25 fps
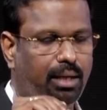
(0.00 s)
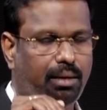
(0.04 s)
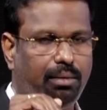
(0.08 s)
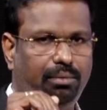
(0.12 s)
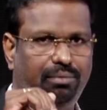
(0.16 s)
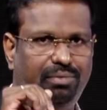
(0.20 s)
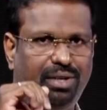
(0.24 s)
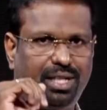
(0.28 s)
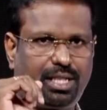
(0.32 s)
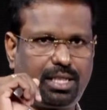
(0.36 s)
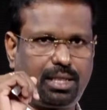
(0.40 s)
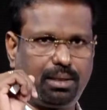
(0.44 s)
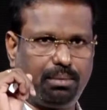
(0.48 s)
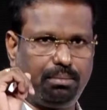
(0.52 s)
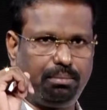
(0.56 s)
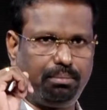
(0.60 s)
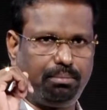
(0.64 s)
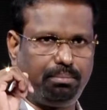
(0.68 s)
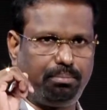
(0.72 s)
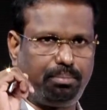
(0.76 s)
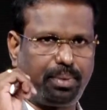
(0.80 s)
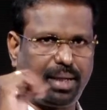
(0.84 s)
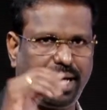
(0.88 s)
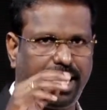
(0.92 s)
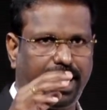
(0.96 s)
which
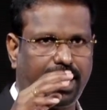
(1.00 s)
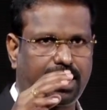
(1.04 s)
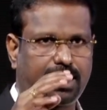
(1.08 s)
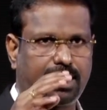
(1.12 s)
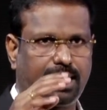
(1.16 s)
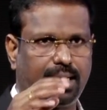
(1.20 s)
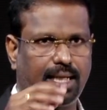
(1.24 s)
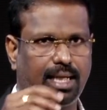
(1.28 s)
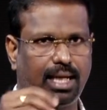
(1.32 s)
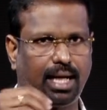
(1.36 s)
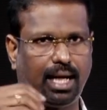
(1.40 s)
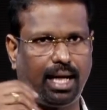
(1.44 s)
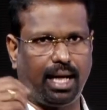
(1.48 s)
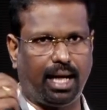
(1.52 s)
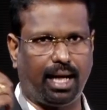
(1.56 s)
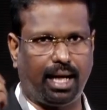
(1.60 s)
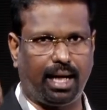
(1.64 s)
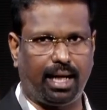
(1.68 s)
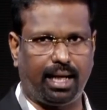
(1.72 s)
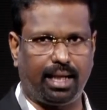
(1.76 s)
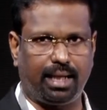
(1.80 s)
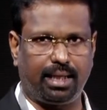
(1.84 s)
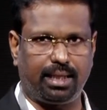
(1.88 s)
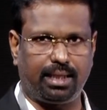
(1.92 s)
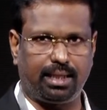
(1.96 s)
breaks,
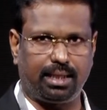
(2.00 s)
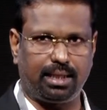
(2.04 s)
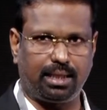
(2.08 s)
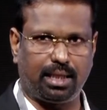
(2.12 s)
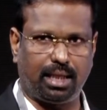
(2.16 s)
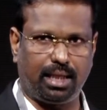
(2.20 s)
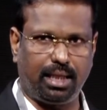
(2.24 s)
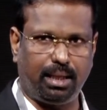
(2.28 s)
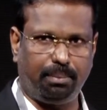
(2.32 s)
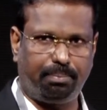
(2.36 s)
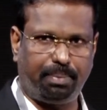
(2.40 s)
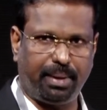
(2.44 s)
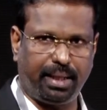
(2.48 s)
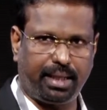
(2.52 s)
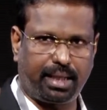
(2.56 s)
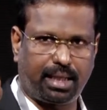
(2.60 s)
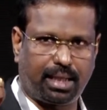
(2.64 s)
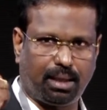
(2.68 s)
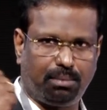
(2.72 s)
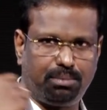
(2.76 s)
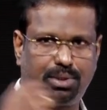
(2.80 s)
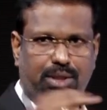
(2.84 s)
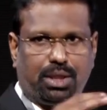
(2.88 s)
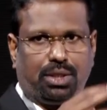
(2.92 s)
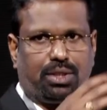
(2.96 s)
and the lipid
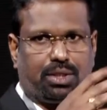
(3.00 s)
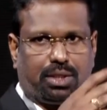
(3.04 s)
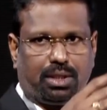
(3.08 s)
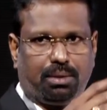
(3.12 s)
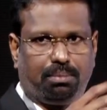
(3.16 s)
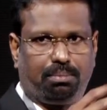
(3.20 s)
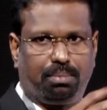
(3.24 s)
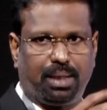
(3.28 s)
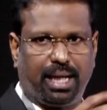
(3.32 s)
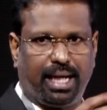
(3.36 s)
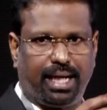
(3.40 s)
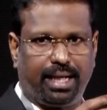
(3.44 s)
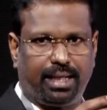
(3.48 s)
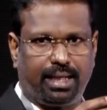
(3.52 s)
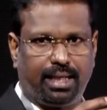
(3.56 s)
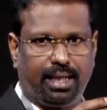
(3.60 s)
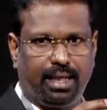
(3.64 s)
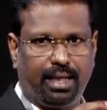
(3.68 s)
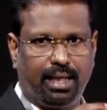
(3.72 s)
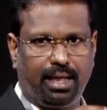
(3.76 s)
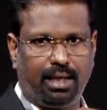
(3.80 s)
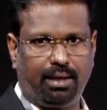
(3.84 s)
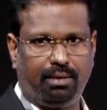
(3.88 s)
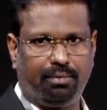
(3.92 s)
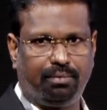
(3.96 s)
comes into the blood,
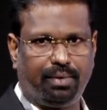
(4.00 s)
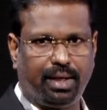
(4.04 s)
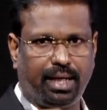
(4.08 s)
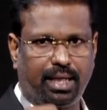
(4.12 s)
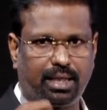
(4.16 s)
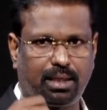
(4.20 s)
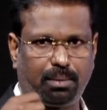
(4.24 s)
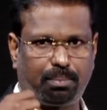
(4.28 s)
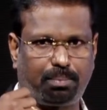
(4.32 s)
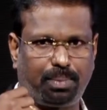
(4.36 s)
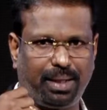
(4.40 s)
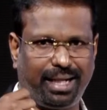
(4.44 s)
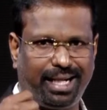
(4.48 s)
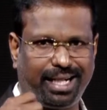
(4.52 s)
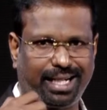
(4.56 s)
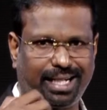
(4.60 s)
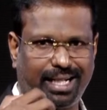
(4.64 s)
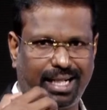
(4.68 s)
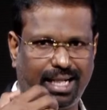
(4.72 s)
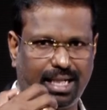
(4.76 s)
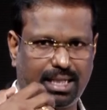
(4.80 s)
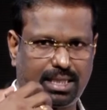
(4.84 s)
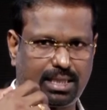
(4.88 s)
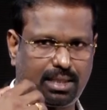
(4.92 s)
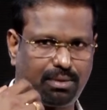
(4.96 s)
where the
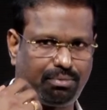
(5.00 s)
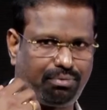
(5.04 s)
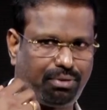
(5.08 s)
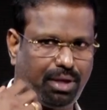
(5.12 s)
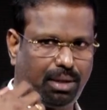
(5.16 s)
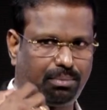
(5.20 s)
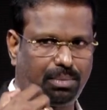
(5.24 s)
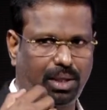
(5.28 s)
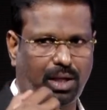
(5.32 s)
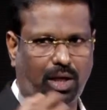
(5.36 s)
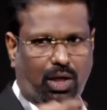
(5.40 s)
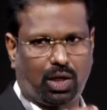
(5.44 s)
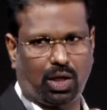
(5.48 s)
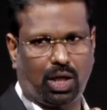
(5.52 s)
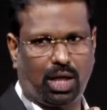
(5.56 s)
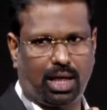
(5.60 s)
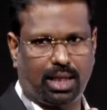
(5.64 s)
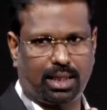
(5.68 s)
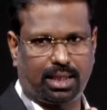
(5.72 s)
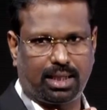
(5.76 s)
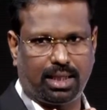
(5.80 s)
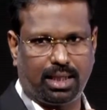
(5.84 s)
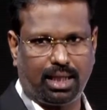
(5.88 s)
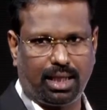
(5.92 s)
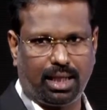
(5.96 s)
platelets form a
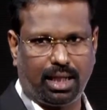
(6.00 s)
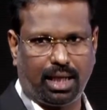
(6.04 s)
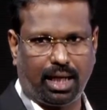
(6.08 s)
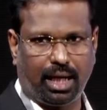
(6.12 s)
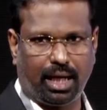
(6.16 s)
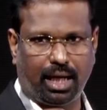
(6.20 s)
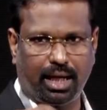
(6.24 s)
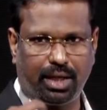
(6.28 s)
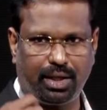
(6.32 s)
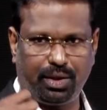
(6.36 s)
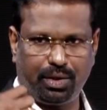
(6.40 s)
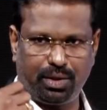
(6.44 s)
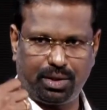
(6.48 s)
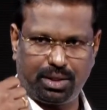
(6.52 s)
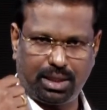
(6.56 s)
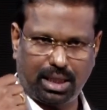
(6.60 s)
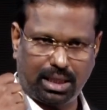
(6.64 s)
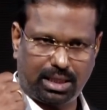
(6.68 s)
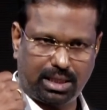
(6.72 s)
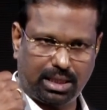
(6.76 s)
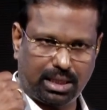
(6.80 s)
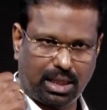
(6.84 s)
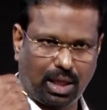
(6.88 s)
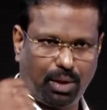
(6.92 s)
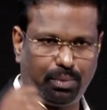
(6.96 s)
clot, and
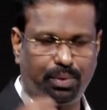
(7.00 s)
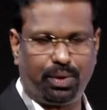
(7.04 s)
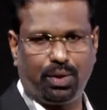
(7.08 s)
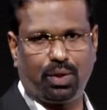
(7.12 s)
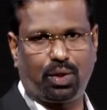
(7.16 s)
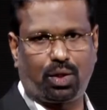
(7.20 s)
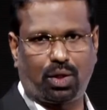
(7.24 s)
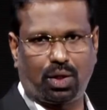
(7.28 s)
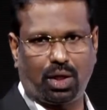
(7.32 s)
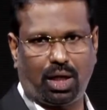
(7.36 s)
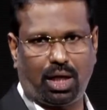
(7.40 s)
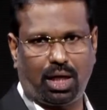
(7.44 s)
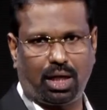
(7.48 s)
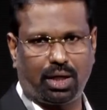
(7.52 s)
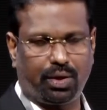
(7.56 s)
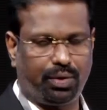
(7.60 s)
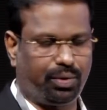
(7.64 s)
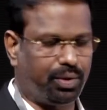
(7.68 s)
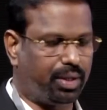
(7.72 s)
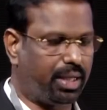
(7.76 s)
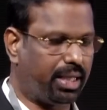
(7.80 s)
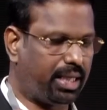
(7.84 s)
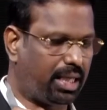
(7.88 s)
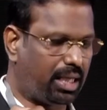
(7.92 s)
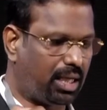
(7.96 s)
that is how you clog,
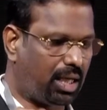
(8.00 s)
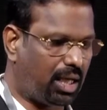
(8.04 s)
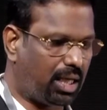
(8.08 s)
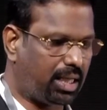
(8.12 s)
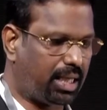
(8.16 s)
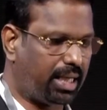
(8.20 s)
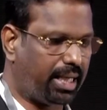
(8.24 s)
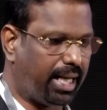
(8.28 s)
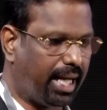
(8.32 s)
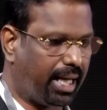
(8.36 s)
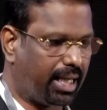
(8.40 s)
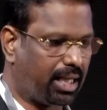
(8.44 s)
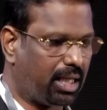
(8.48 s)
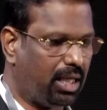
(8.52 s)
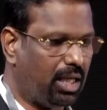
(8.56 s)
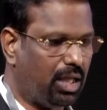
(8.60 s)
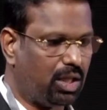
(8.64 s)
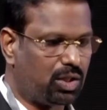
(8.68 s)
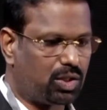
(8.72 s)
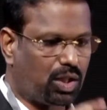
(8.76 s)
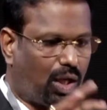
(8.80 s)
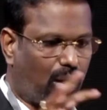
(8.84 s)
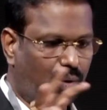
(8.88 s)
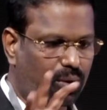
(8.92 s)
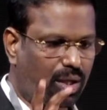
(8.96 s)
you get a heart attack.
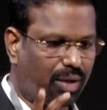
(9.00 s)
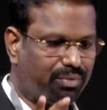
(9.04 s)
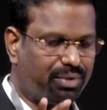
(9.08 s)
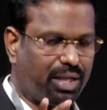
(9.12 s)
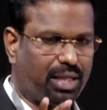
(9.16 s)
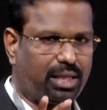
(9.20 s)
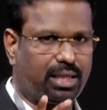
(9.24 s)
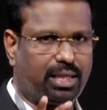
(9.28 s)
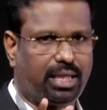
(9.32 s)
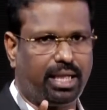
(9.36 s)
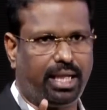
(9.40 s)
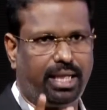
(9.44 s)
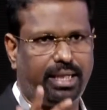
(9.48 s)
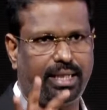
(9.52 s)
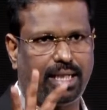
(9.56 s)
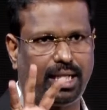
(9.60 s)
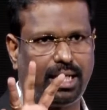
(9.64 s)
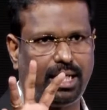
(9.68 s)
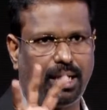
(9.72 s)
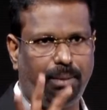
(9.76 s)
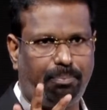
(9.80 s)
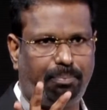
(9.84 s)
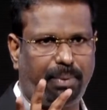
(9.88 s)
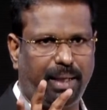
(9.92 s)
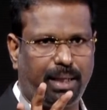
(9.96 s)
So out of the 3, the
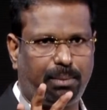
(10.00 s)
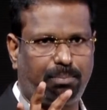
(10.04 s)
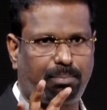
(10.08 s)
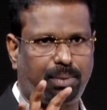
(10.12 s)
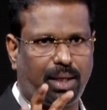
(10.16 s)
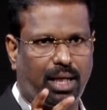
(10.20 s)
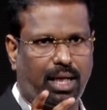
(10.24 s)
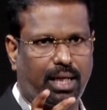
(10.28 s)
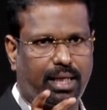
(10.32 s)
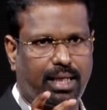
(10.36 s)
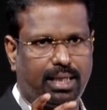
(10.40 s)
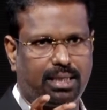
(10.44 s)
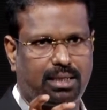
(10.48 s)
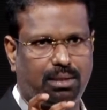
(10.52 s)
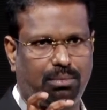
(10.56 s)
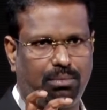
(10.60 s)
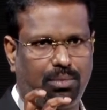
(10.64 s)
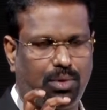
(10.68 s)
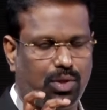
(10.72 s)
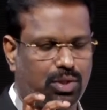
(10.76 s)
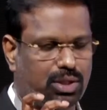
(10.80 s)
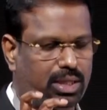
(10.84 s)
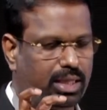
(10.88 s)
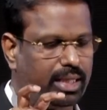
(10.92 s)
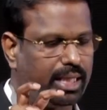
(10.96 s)
lipid plaque is the
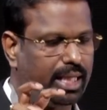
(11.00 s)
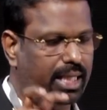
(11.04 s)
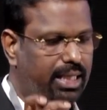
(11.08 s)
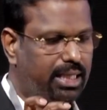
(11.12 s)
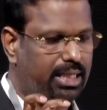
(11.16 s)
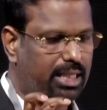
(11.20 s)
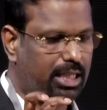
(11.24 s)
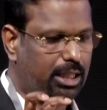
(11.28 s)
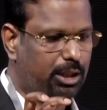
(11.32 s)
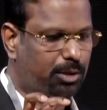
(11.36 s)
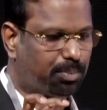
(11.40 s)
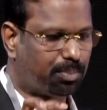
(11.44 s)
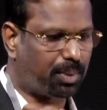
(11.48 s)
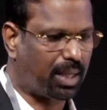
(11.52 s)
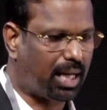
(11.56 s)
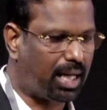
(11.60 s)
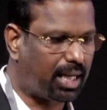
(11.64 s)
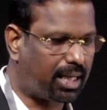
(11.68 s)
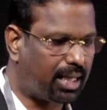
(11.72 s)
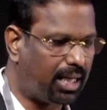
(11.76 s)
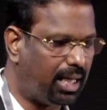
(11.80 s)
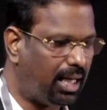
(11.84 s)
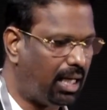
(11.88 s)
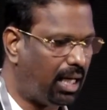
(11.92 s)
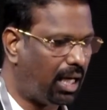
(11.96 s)
most dangerous
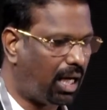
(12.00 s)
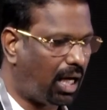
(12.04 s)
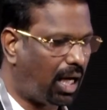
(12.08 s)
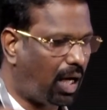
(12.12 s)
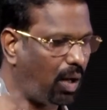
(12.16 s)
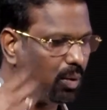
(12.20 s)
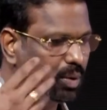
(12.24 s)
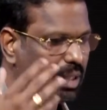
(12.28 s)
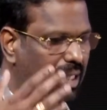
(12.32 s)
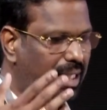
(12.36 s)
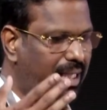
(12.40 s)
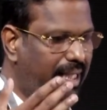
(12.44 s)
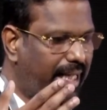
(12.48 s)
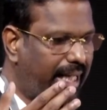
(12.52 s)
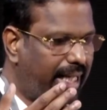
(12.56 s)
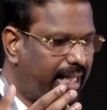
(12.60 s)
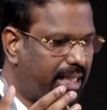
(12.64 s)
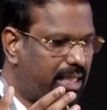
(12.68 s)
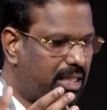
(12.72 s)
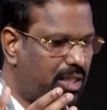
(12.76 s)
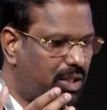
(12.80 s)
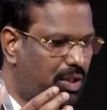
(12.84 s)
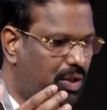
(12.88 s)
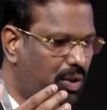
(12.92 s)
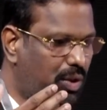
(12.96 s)
plaque. How the light